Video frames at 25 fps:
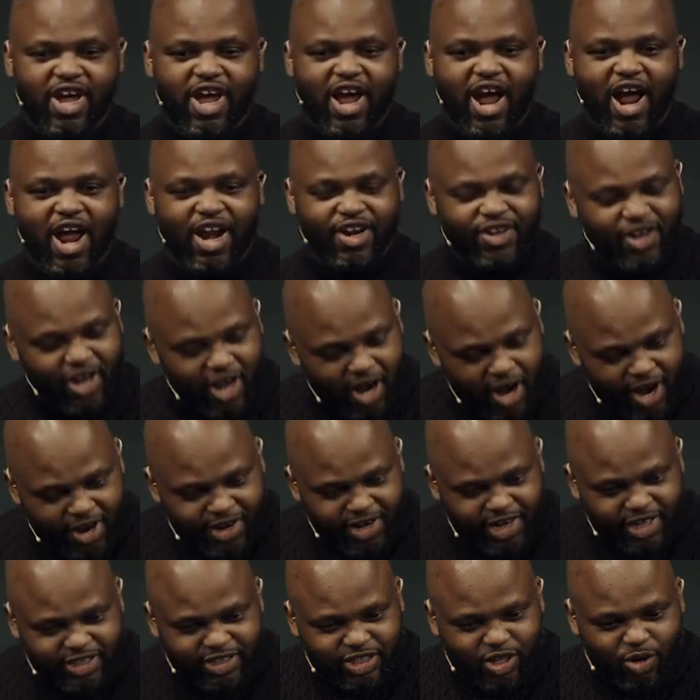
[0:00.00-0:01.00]
And the honey
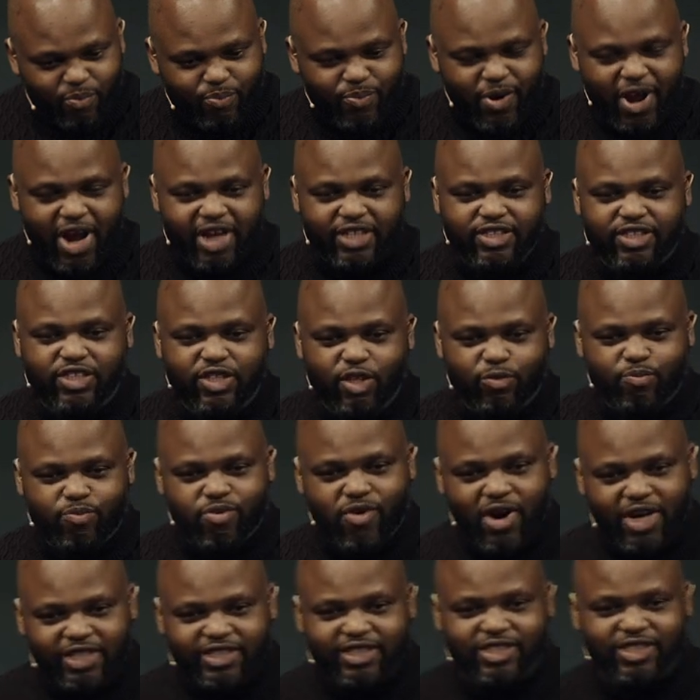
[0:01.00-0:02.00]
is compared to the
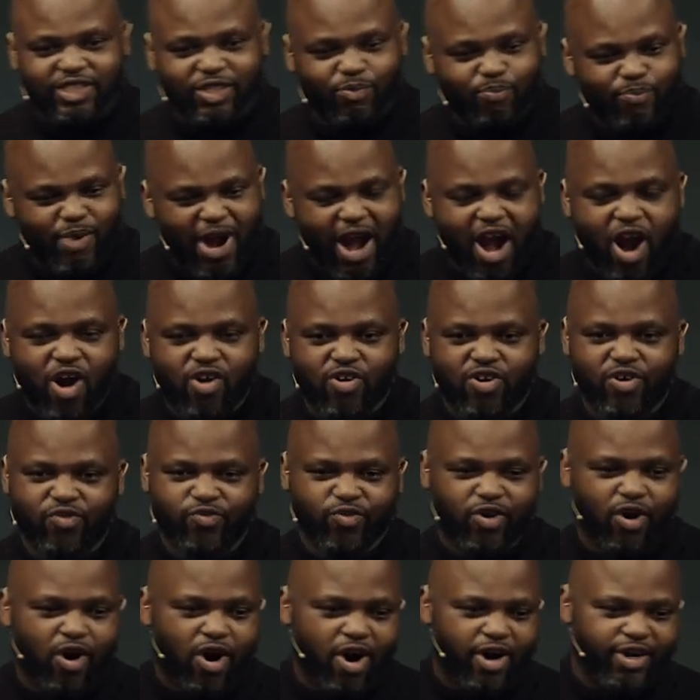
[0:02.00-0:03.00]
presence and power of
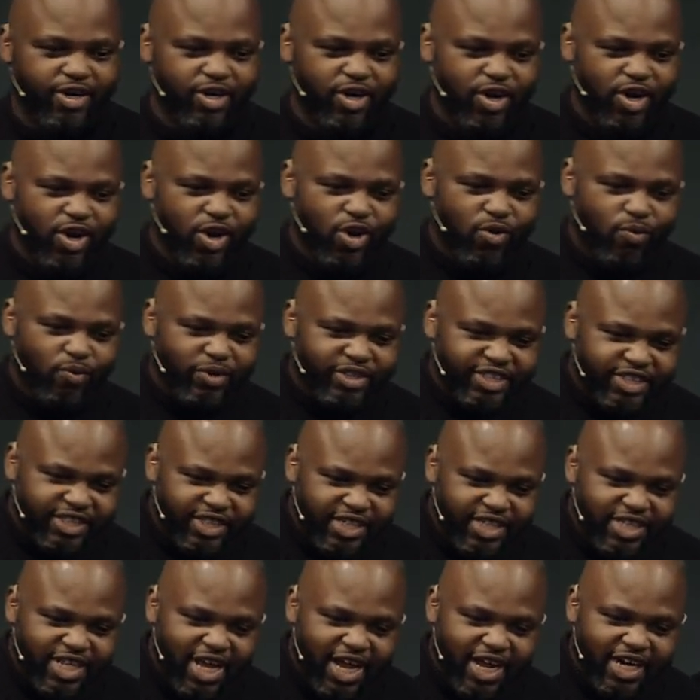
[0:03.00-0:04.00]
God. We see
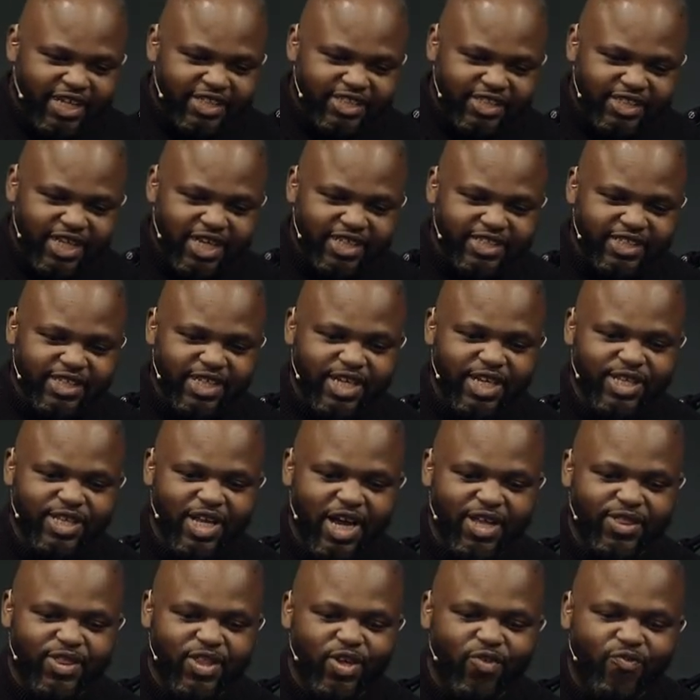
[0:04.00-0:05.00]
that it says here
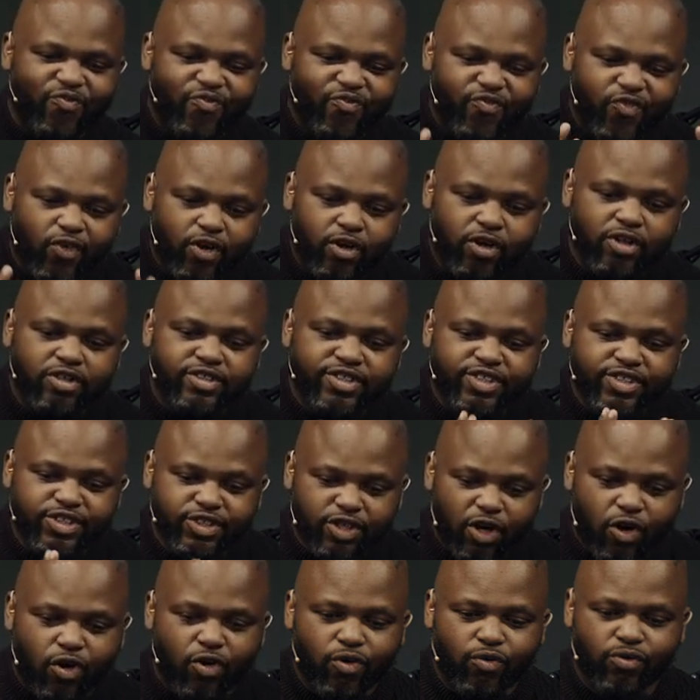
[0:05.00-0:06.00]
that the full
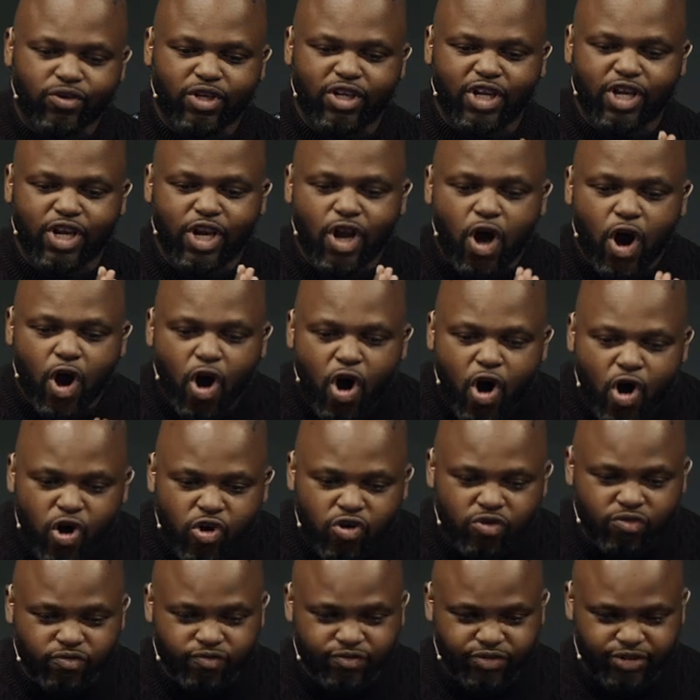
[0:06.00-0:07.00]
soul
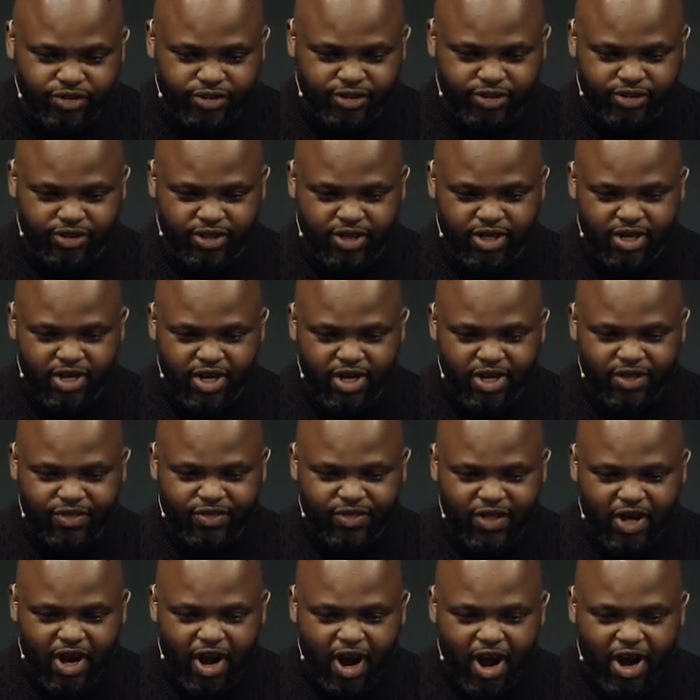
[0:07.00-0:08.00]
loads the
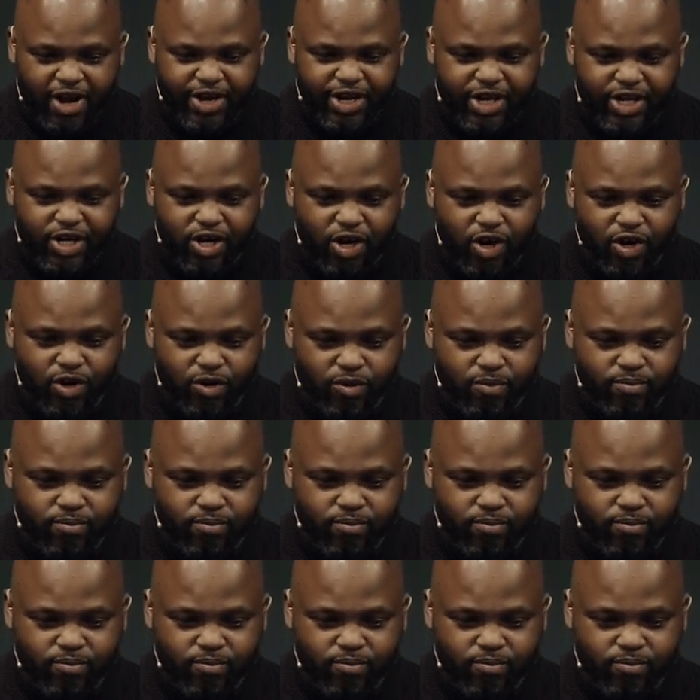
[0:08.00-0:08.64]
honeycomb.